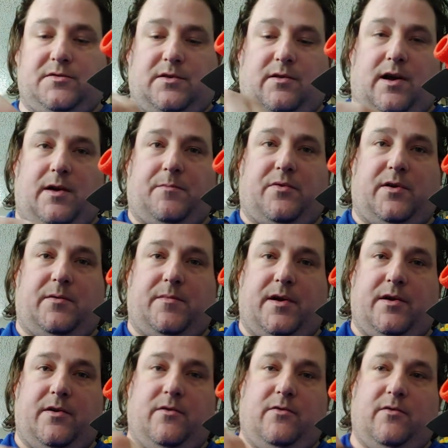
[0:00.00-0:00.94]
So I print
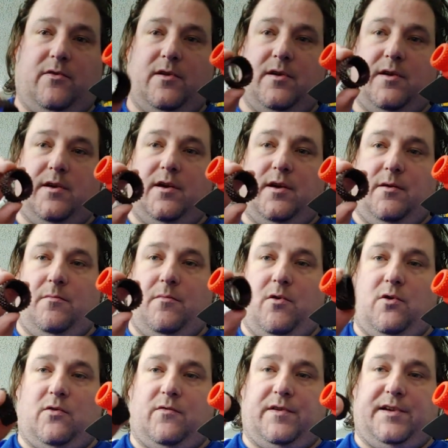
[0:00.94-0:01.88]
my own
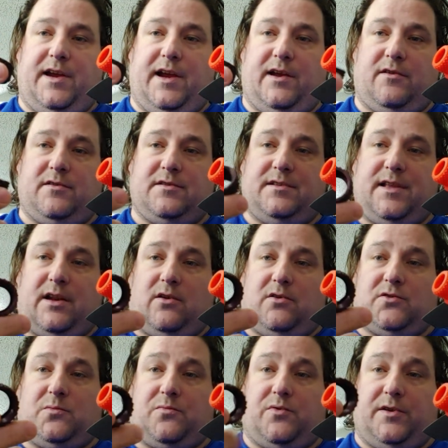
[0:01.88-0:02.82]
motor retainers, and that
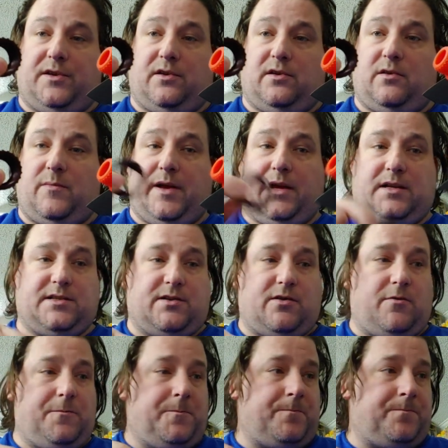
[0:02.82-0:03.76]
also printed on the Mega
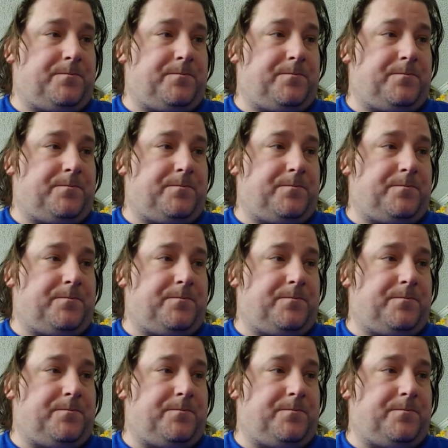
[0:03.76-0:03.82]
Zero.